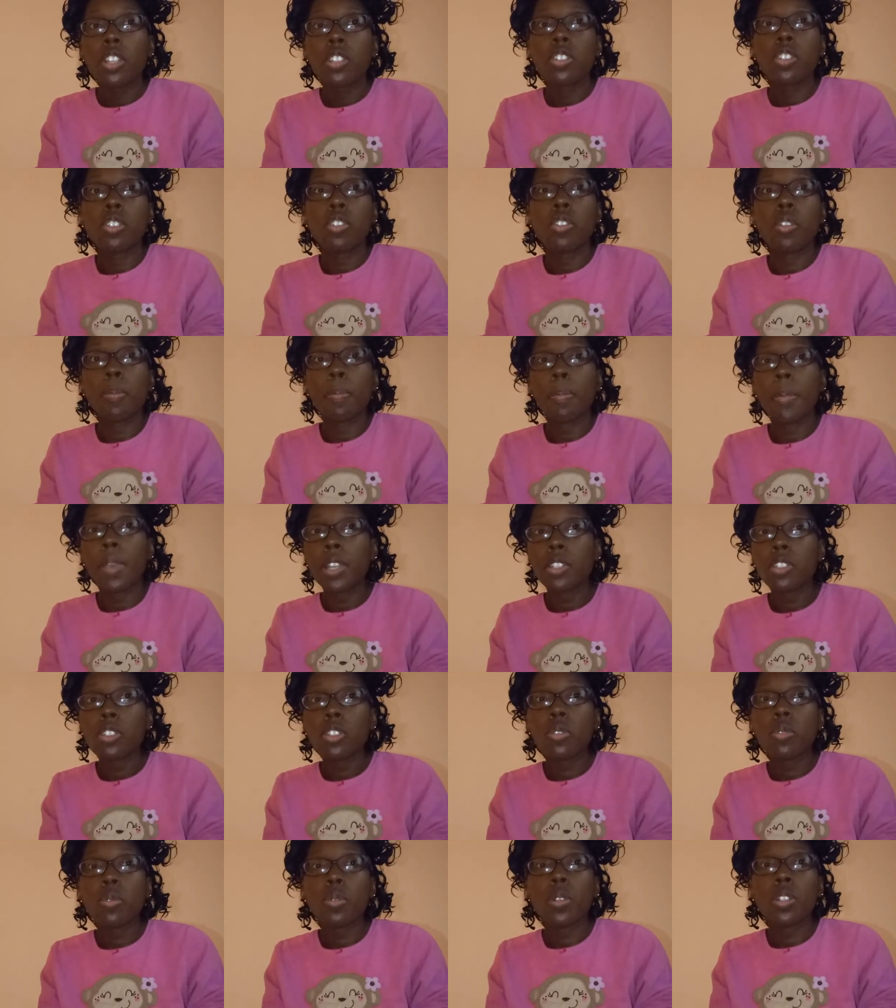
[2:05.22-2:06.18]
to
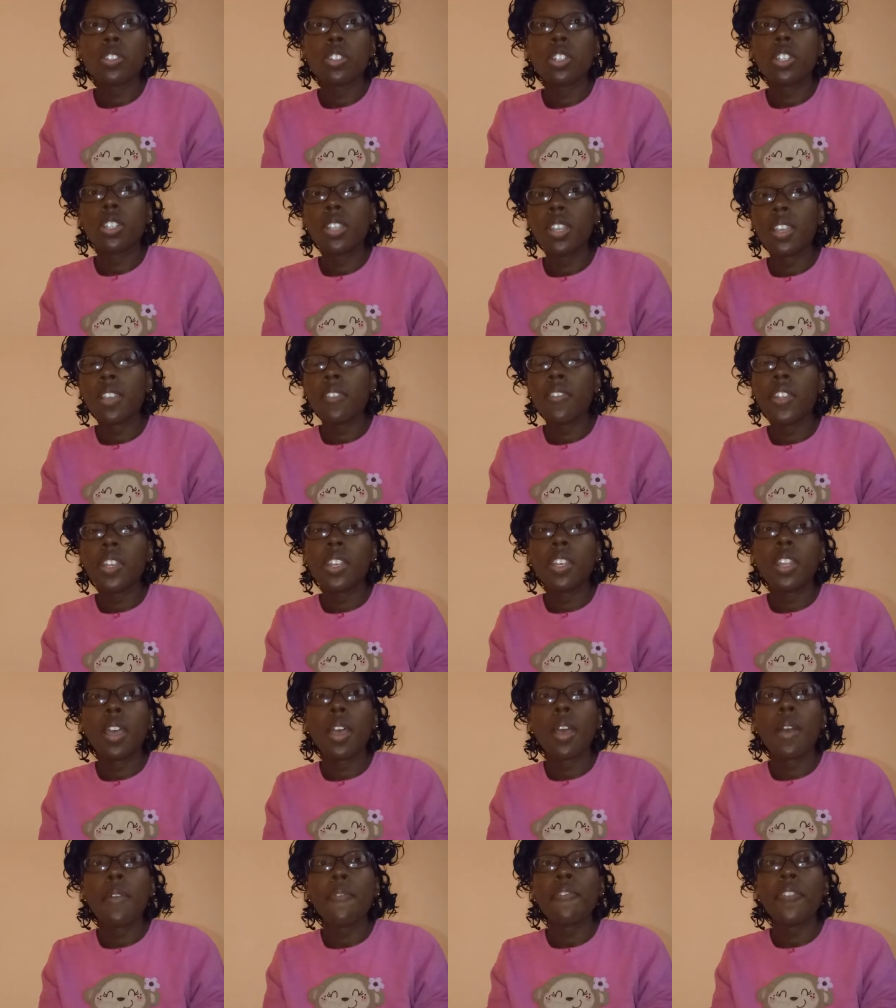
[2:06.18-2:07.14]
remind you what you're giving
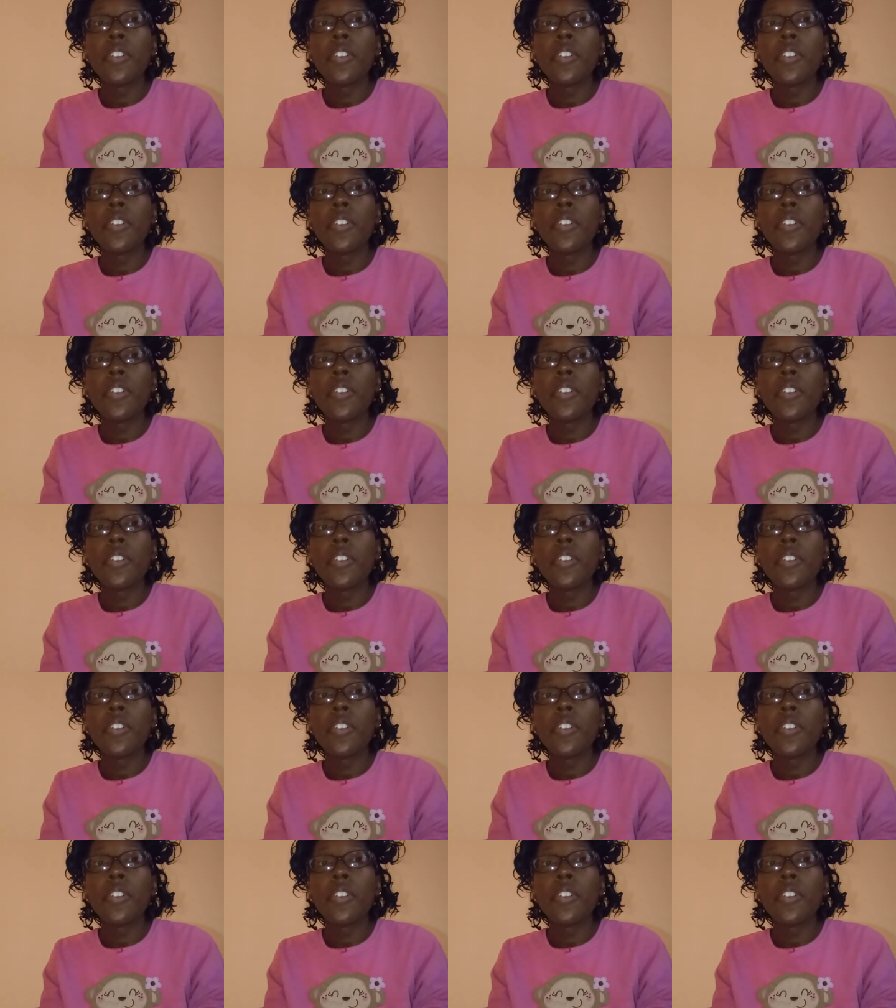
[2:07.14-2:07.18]
up.